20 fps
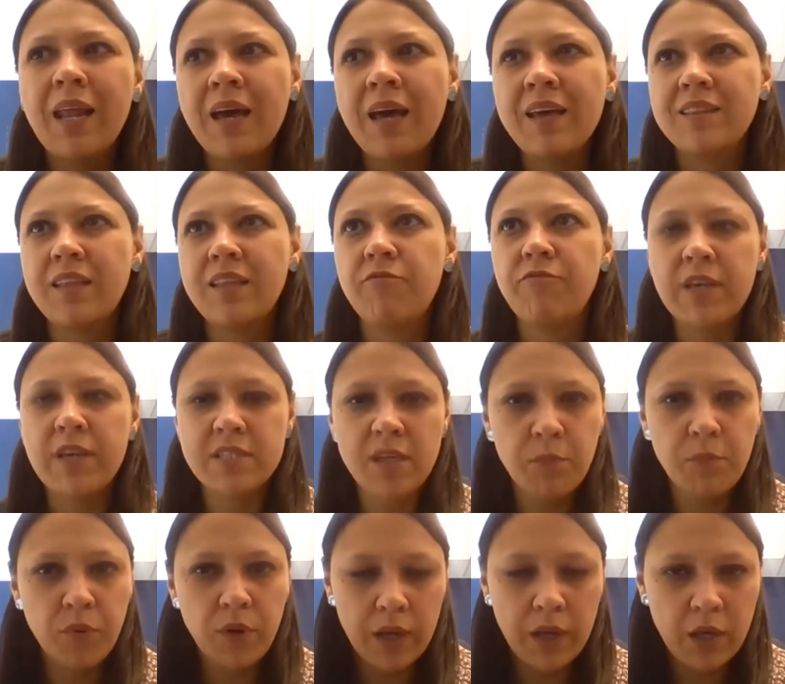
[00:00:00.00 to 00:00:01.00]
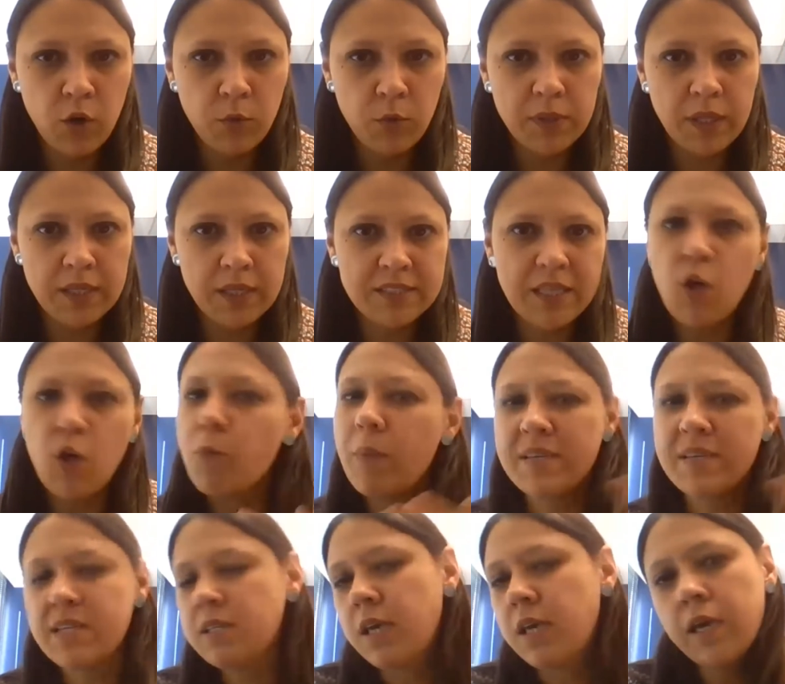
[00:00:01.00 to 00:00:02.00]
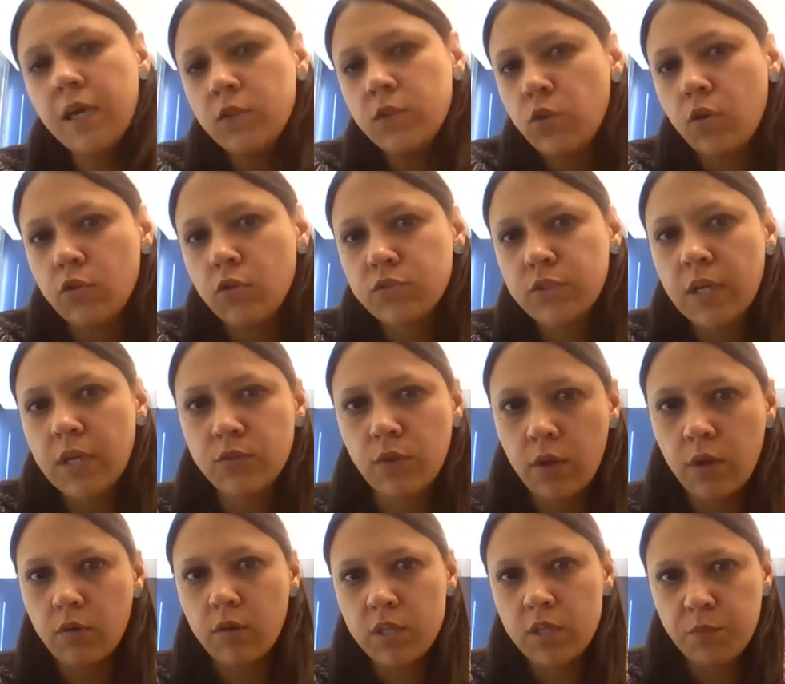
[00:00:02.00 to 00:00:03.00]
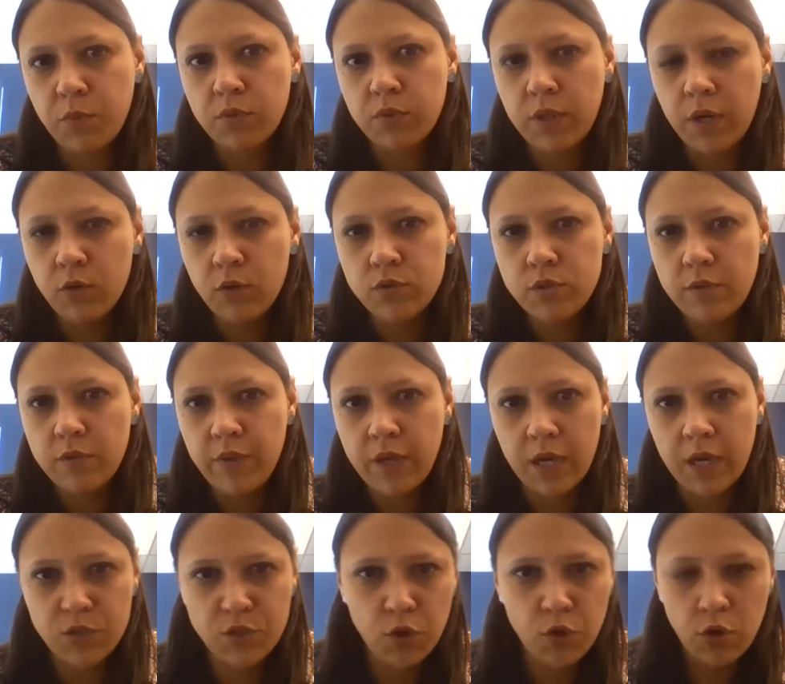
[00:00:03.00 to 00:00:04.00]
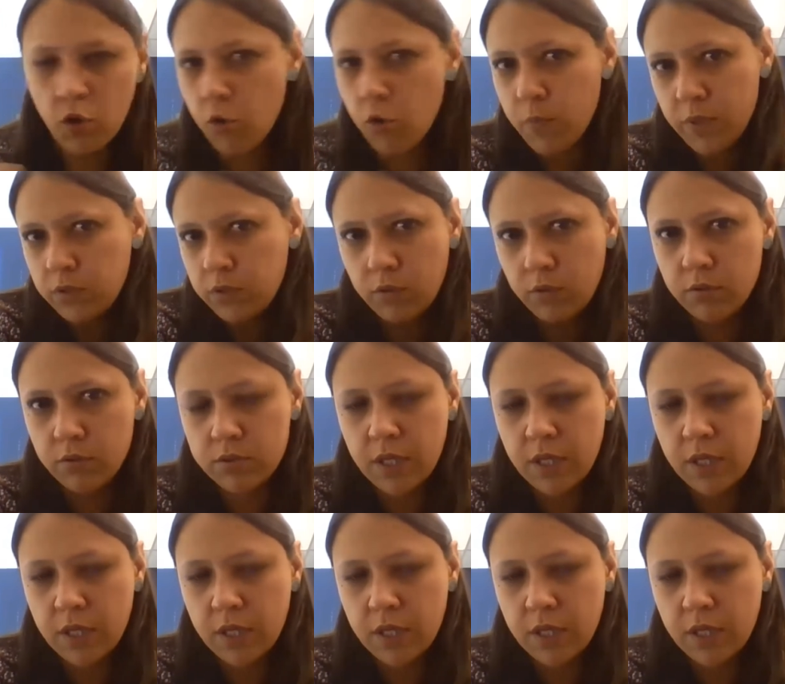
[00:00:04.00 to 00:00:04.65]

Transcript: So depending on the defense opted for by the state,